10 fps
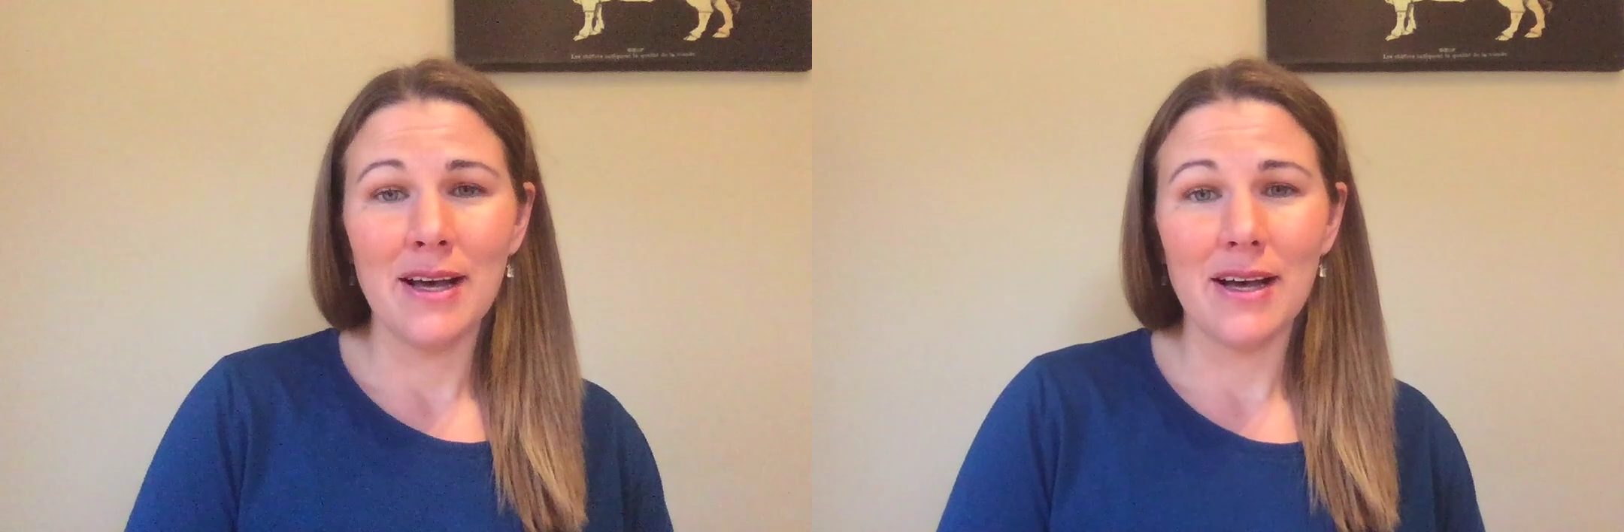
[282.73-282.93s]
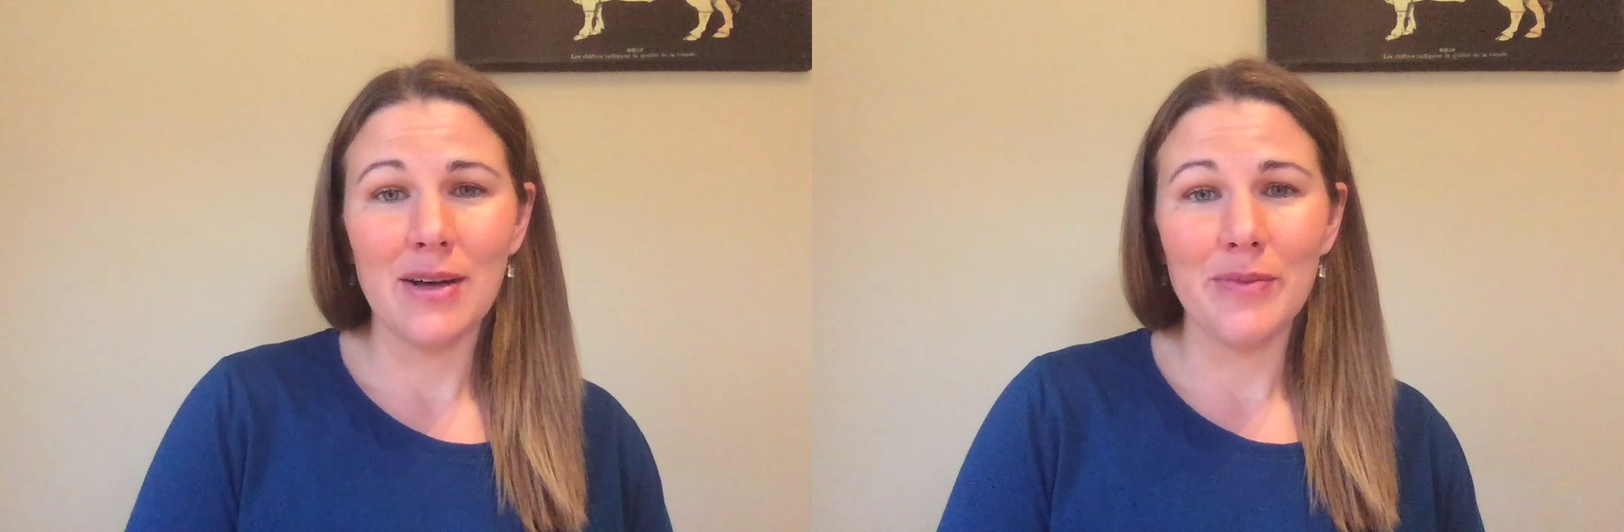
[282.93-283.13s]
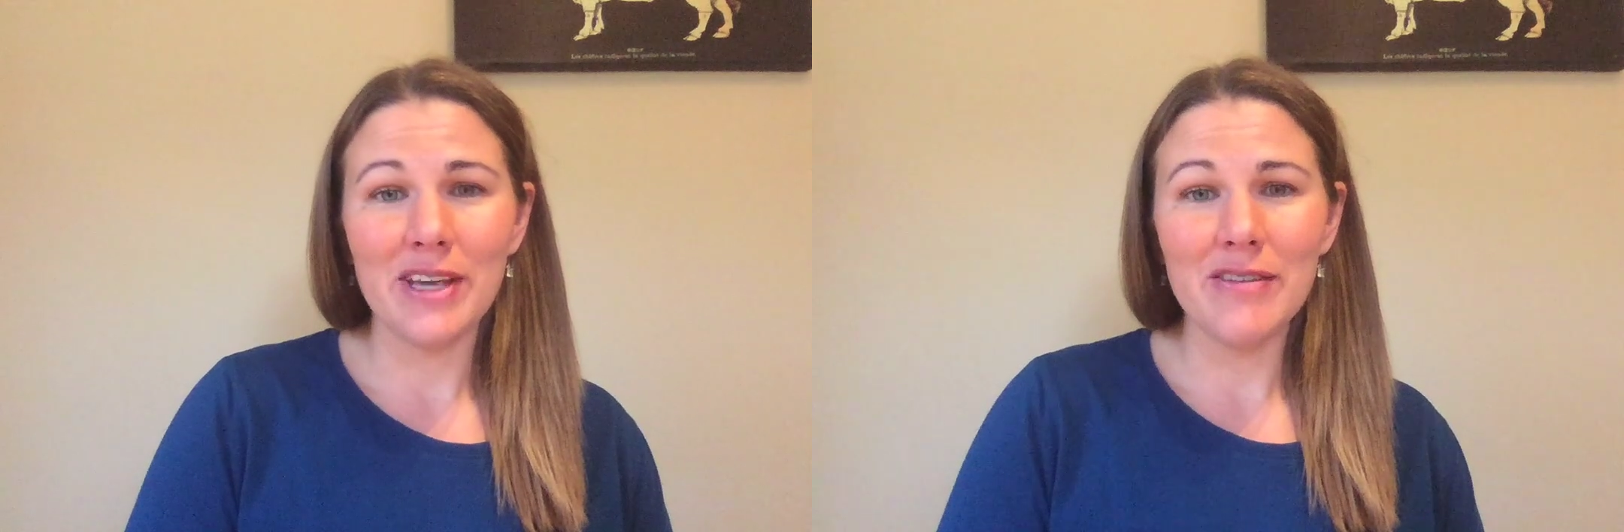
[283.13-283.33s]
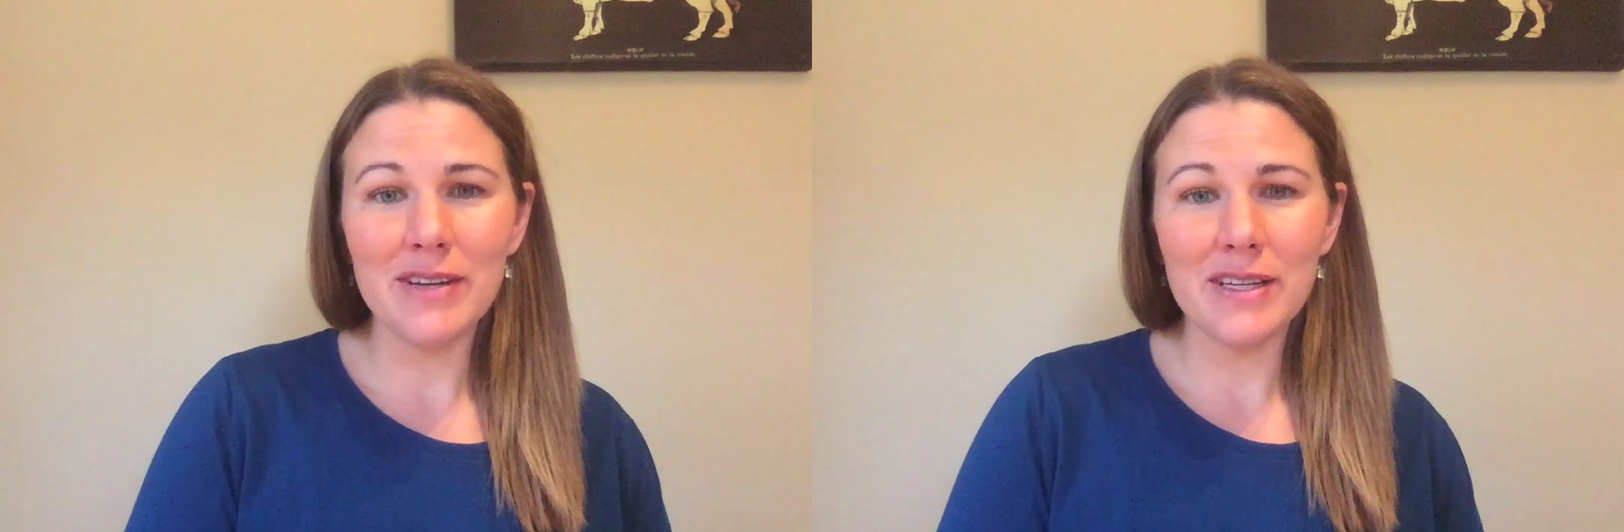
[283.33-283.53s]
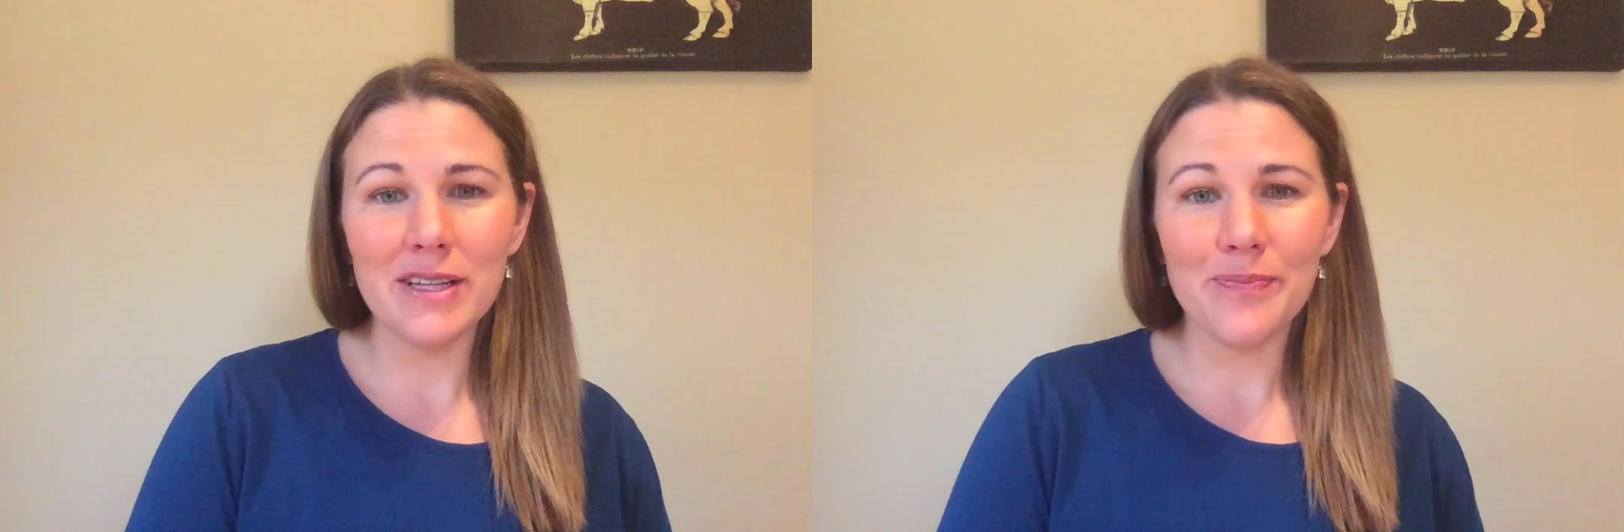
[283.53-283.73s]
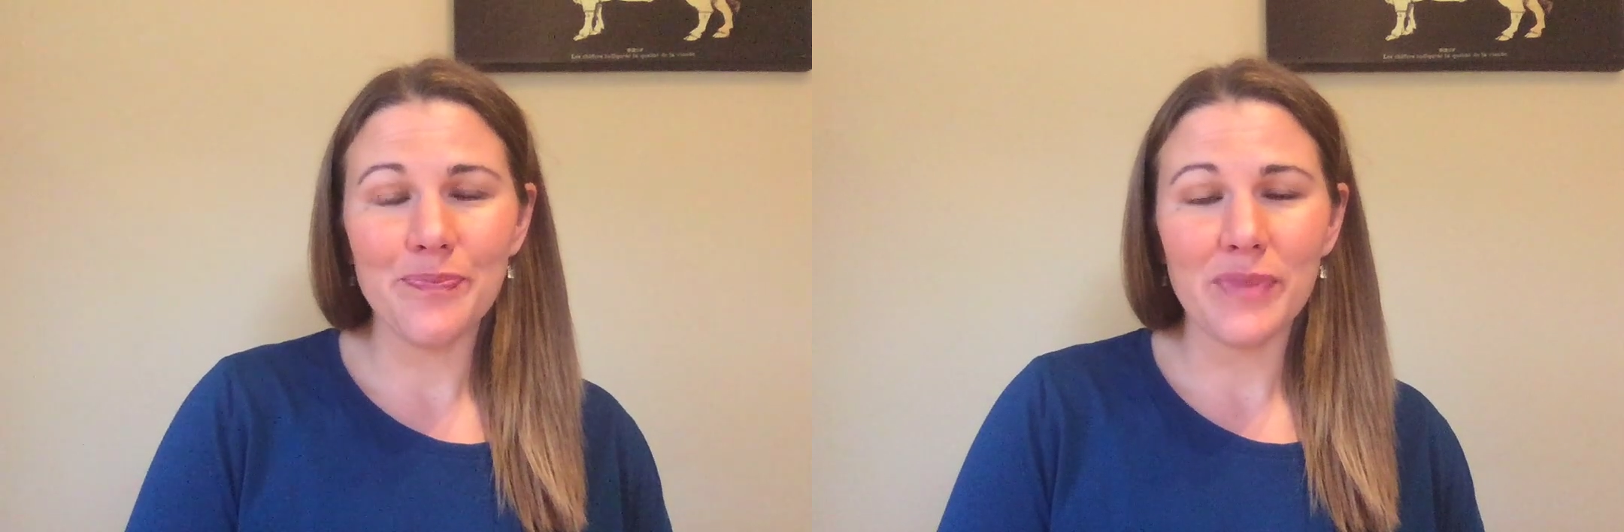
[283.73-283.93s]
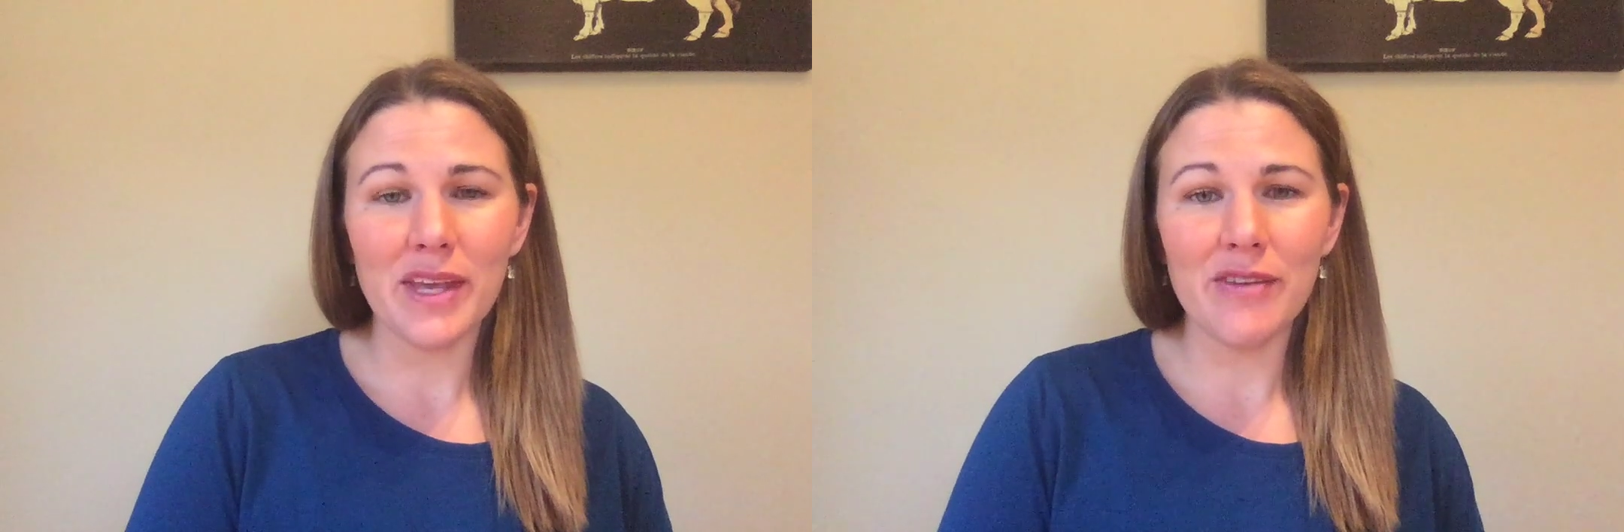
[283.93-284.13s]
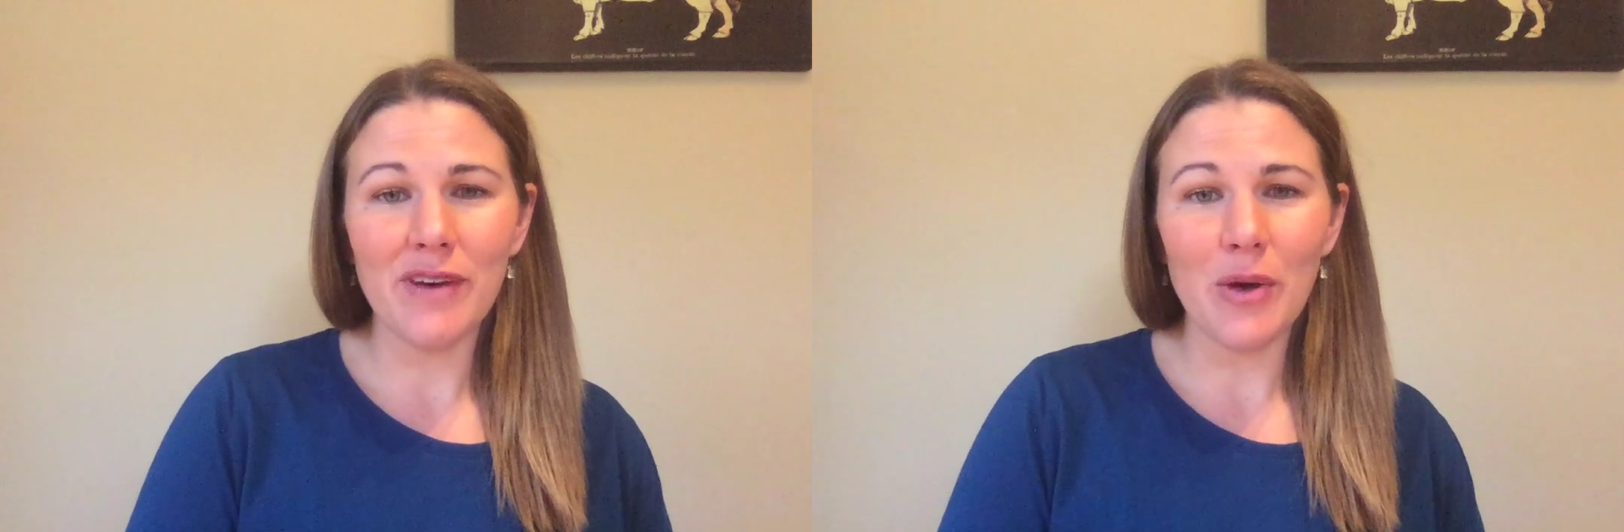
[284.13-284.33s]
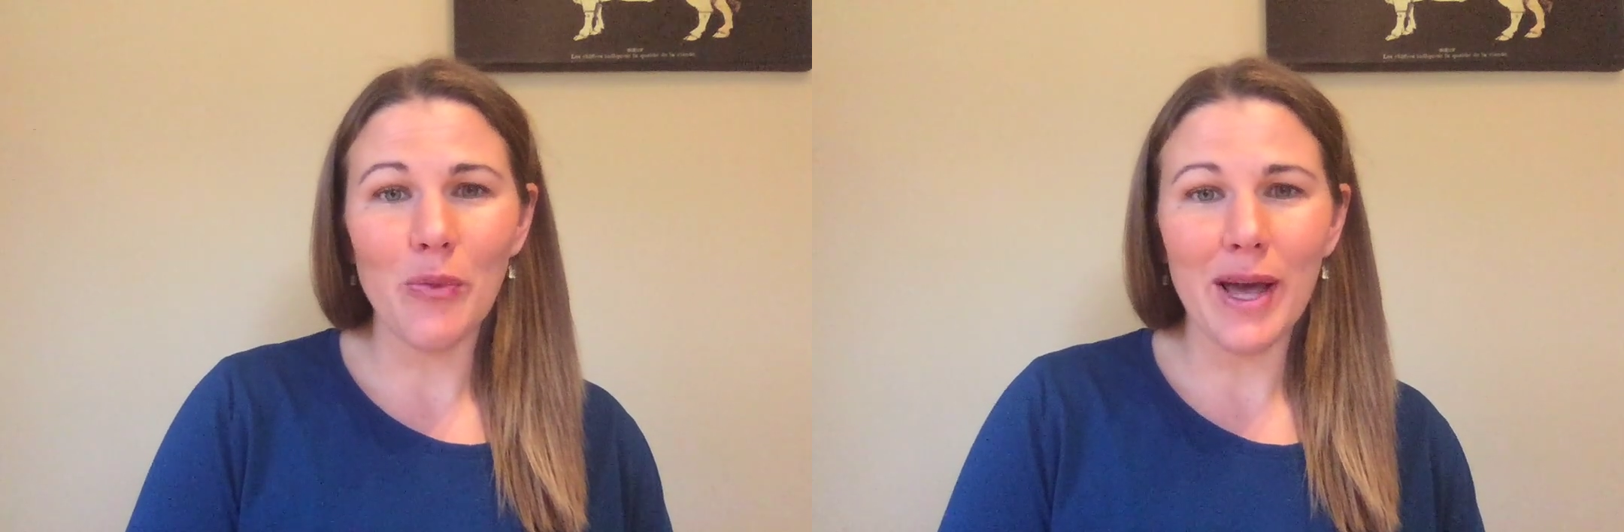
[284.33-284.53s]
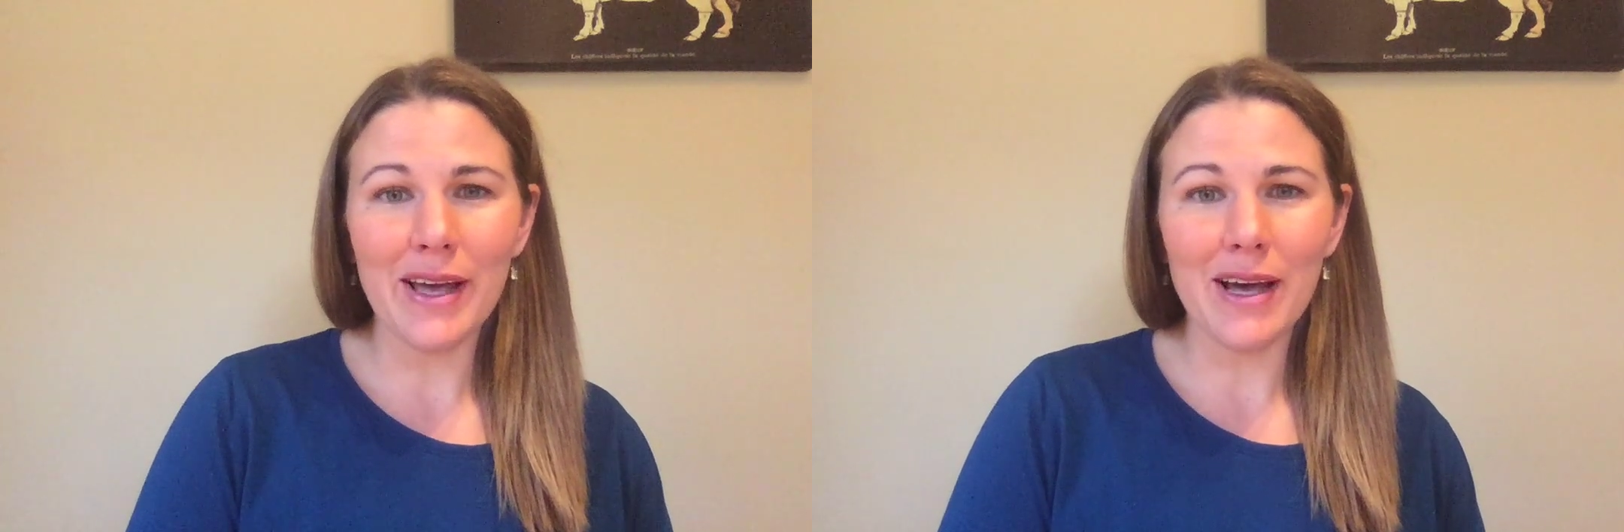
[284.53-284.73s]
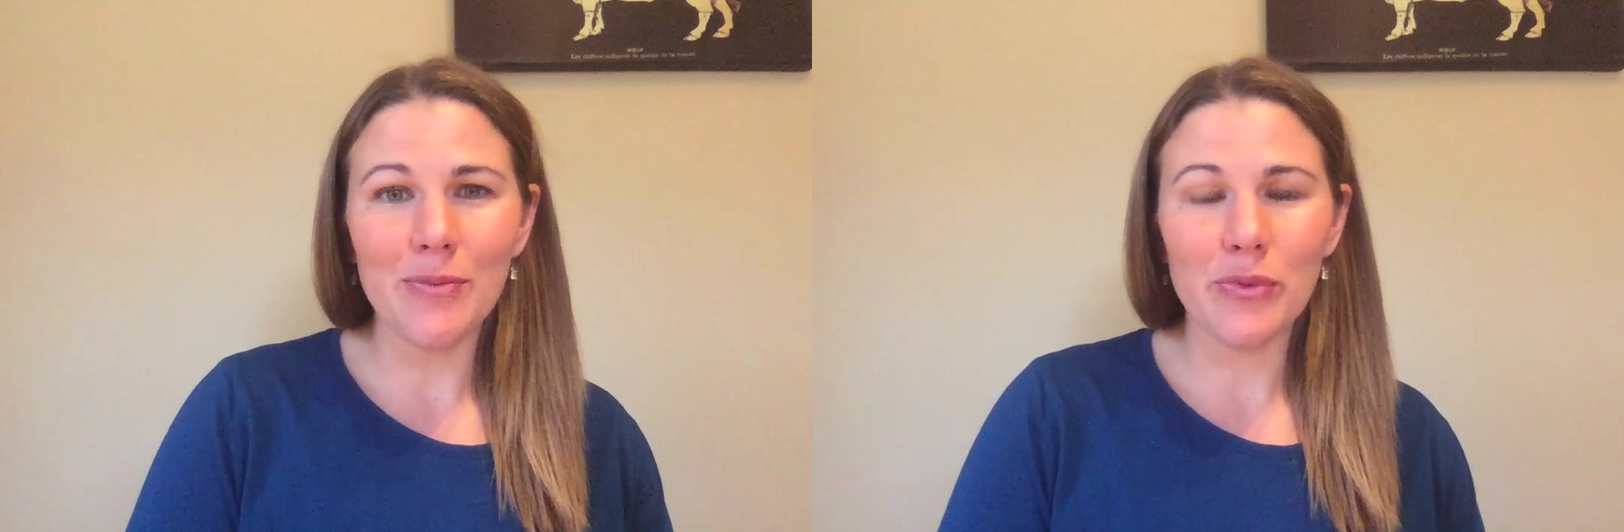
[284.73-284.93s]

Even if I wake up